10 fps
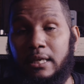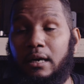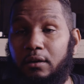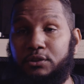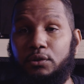
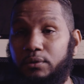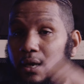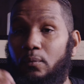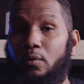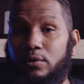Also,
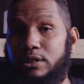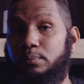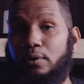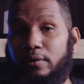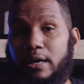that warranty
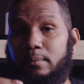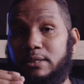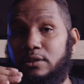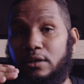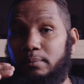program
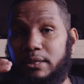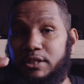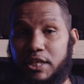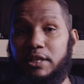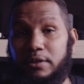is going to be
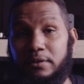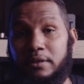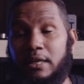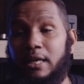tiered,